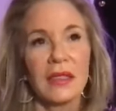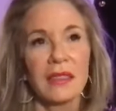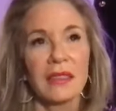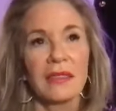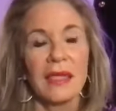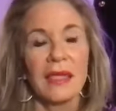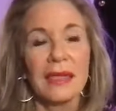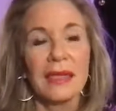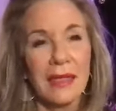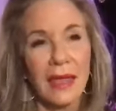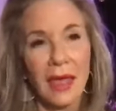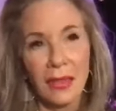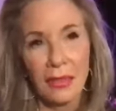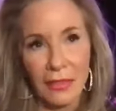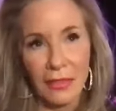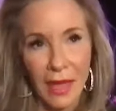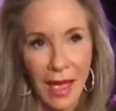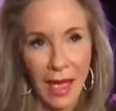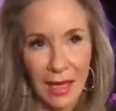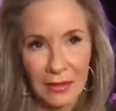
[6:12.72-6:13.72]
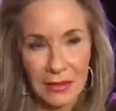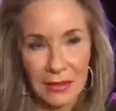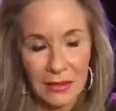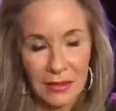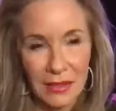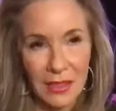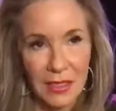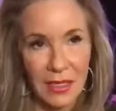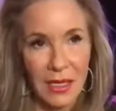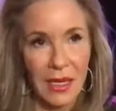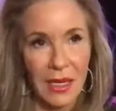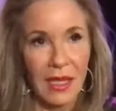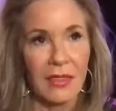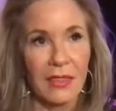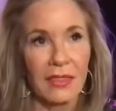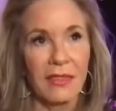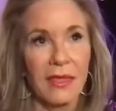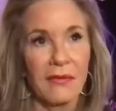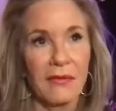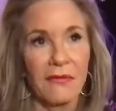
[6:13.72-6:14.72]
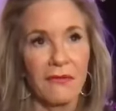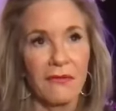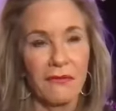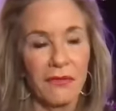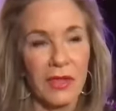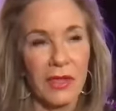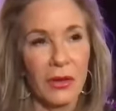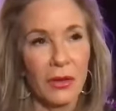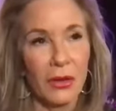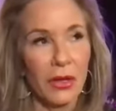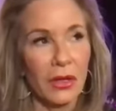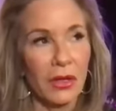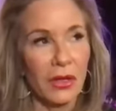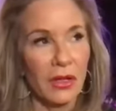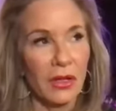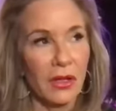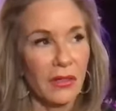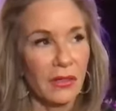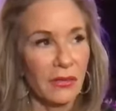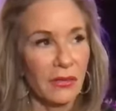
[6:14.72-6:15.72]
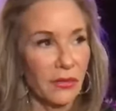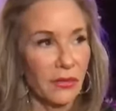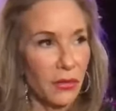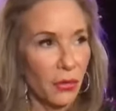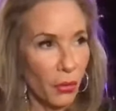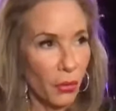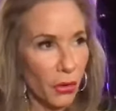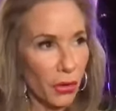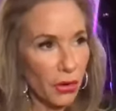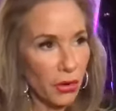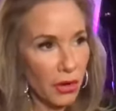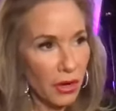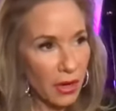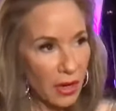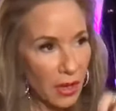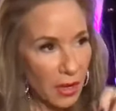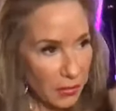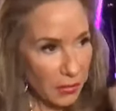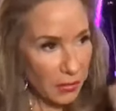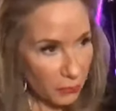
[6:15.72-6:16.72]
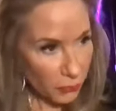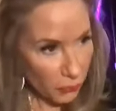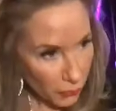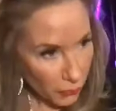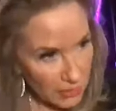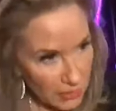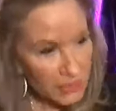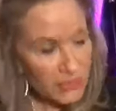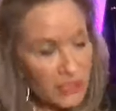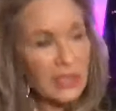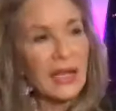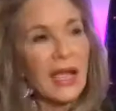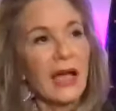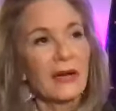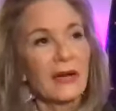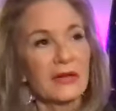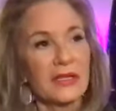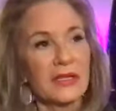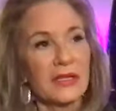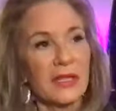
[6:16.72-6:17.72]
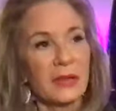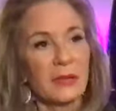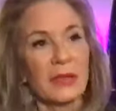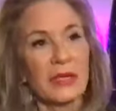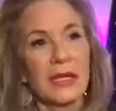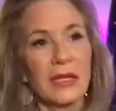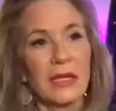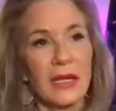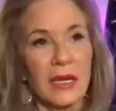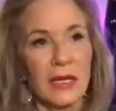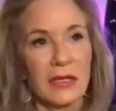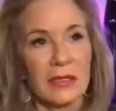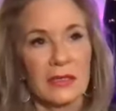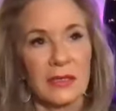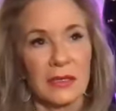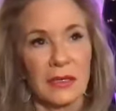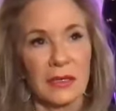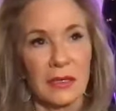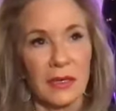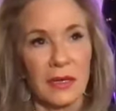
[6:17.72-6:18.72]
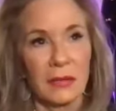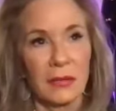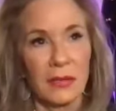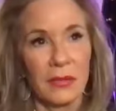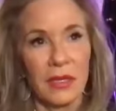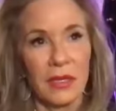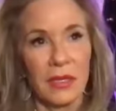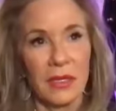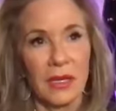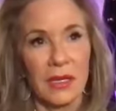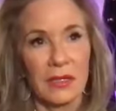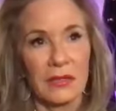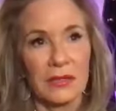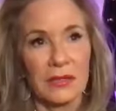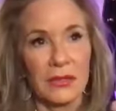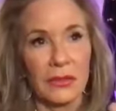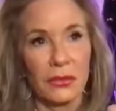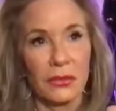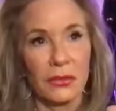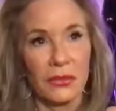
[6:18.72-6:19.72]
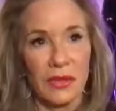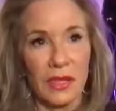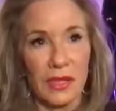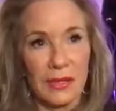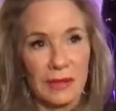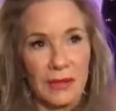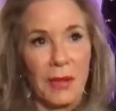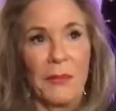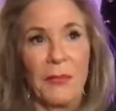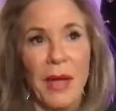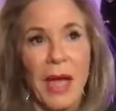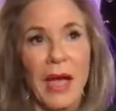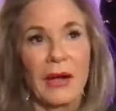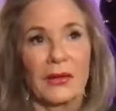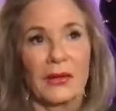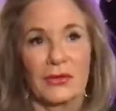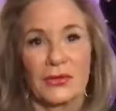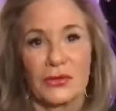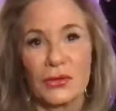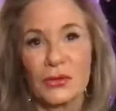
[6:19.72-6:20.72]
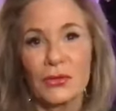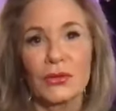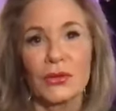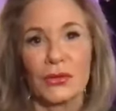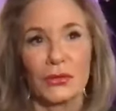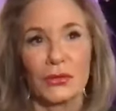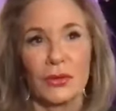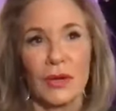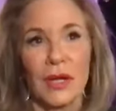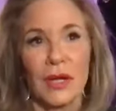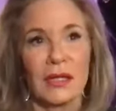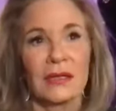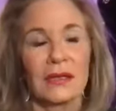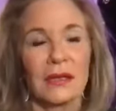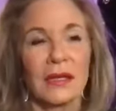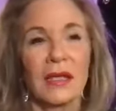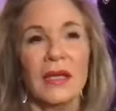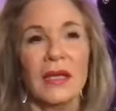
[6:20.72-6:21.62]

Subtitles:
they get that and they feel you're reaching out to them and connecting. And so they come back to you, and